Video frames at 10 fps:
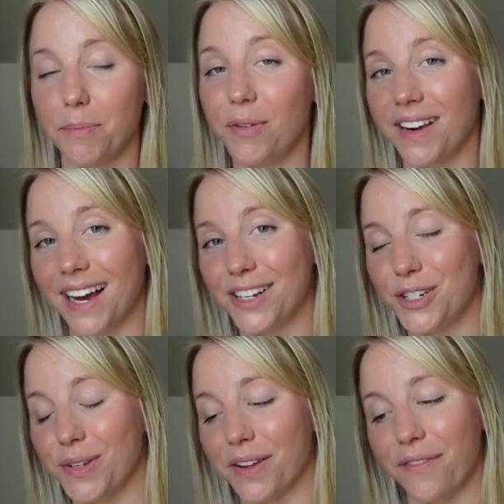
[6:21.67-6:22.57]
Moving on
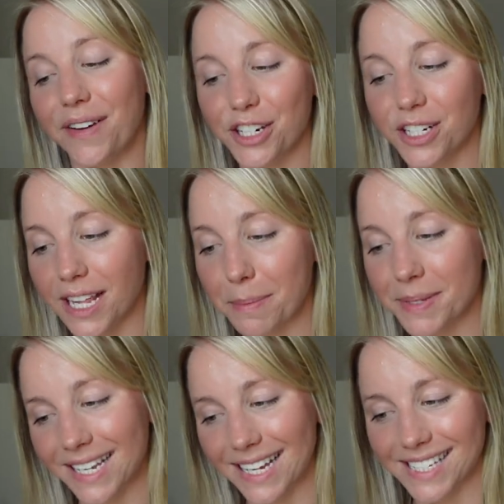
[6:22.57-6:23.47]
to the Fish
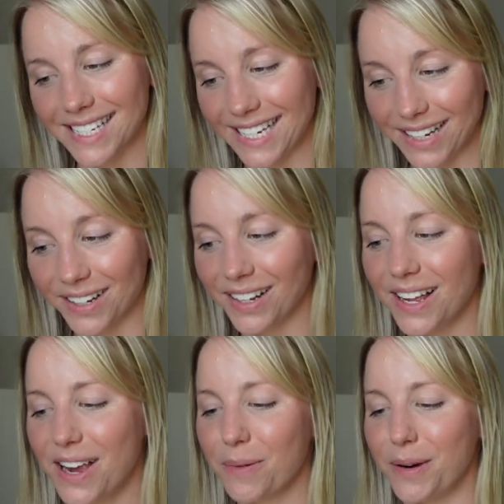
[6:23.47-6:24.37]
Lips Kiss
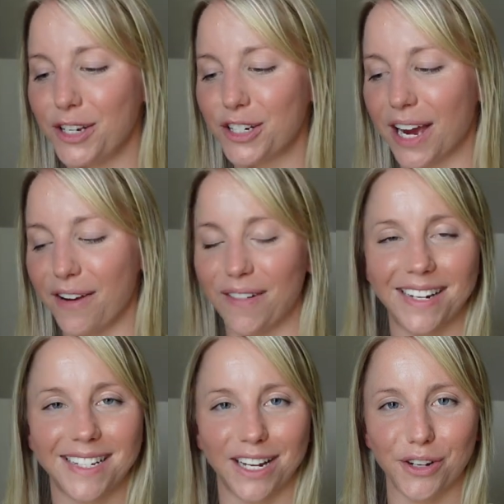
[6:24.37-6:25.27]
Heel, which I
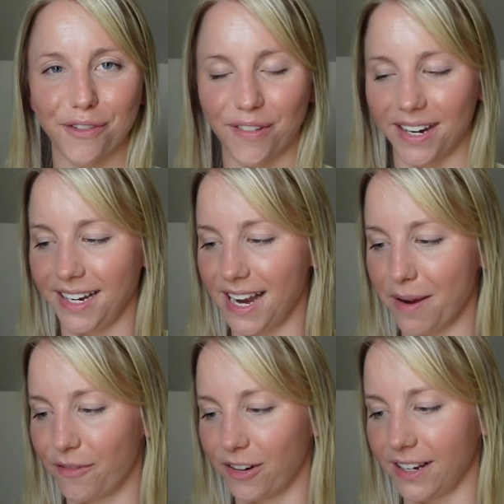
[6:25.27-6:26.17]
find such a funny
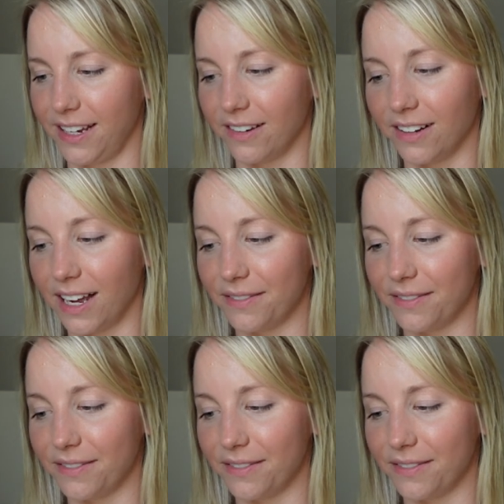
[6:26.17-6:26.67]
name for heel.